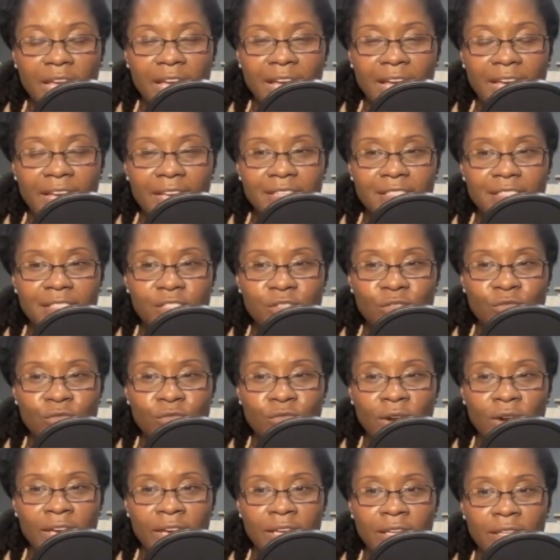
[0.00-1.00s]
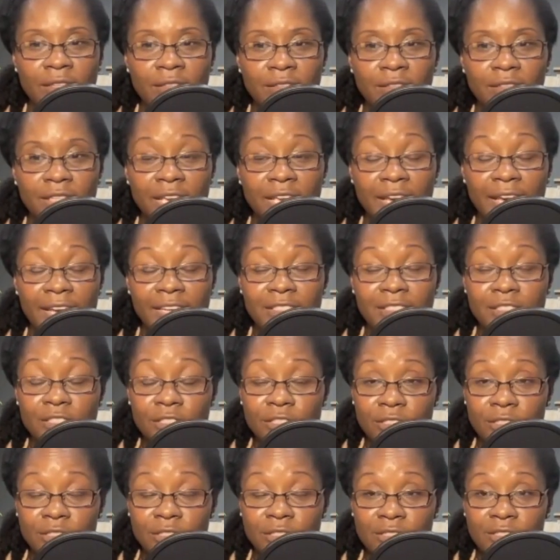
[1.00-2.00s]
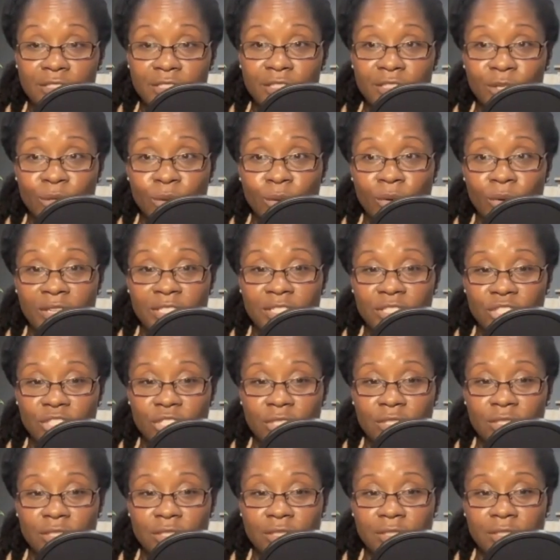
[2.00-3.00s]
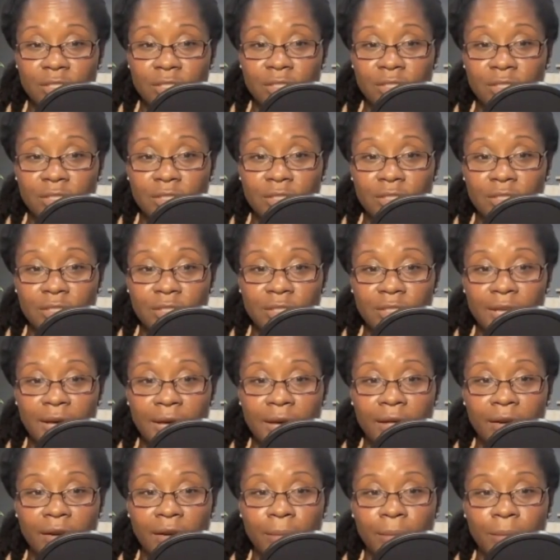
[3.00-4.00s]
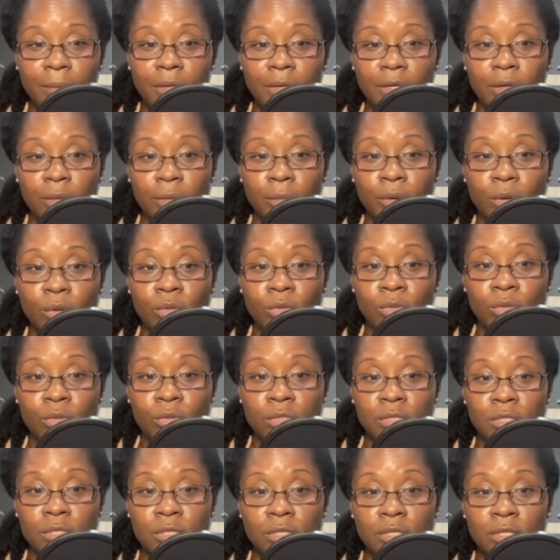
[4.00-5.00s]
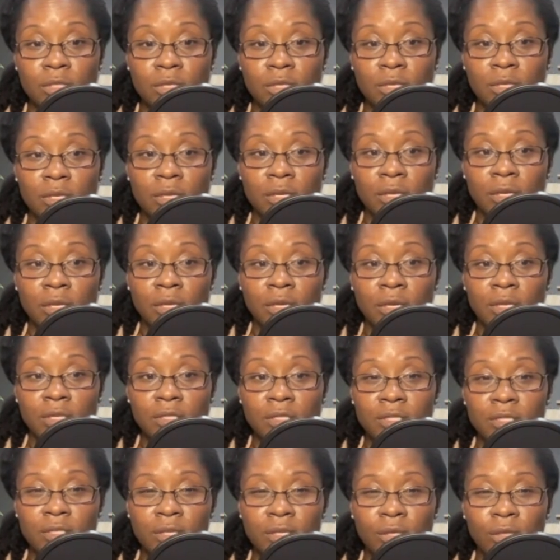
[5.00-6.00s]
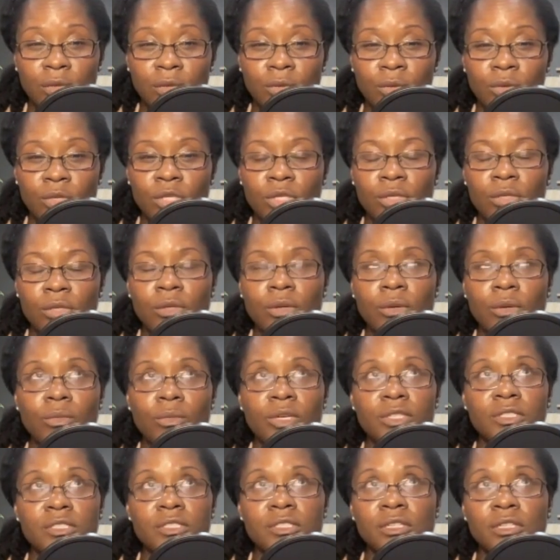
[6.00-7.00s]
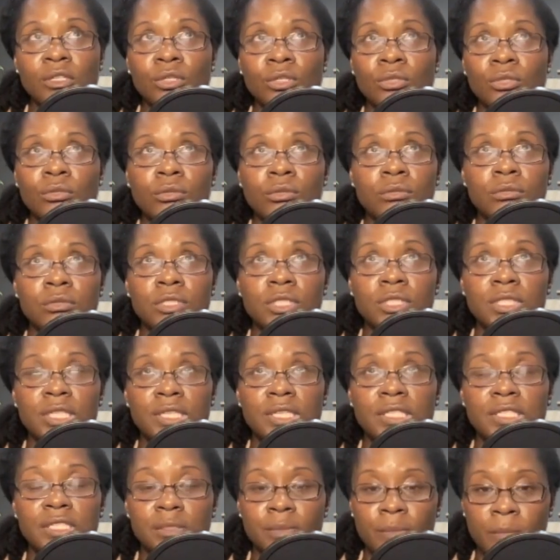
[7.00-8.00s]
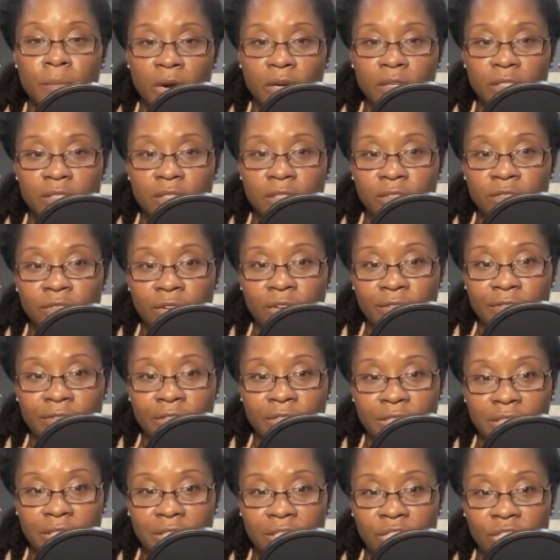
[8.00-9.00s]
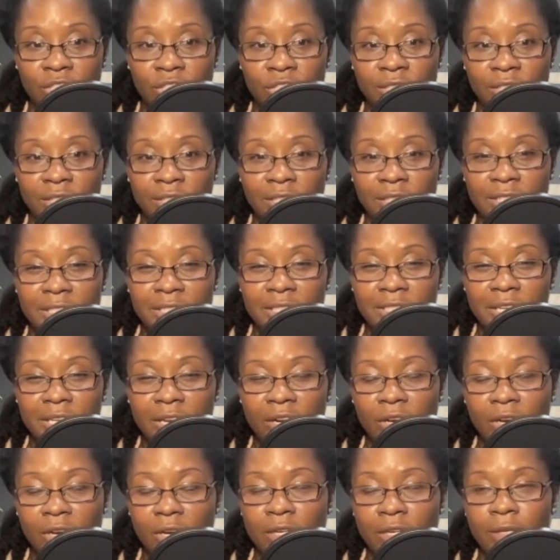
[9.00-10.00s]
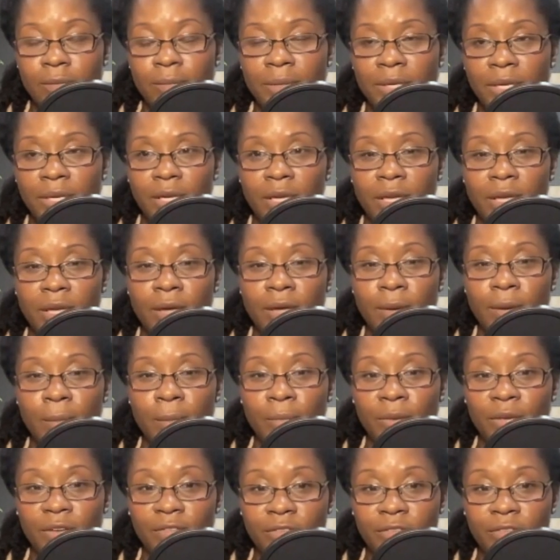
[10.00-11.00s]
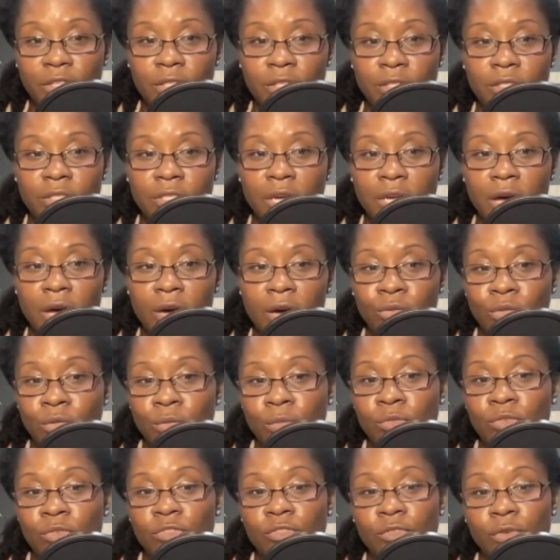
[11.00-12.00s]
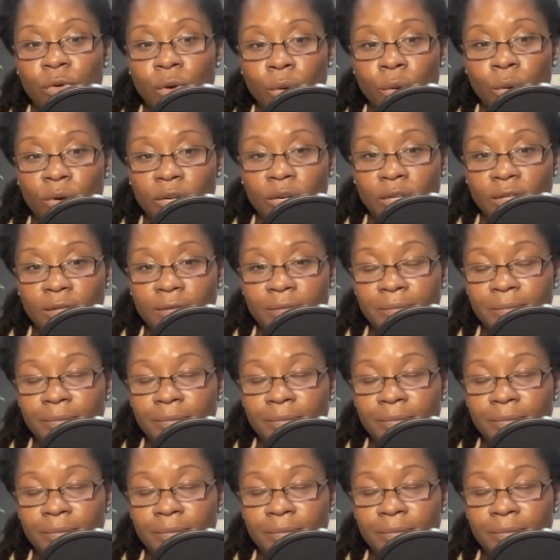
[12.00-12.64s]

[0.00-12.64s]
and to write the answers to the questions that I'm going to pose to you. You don't want to lose these sparks of revelation because they're going to be pivotal to how you move forward.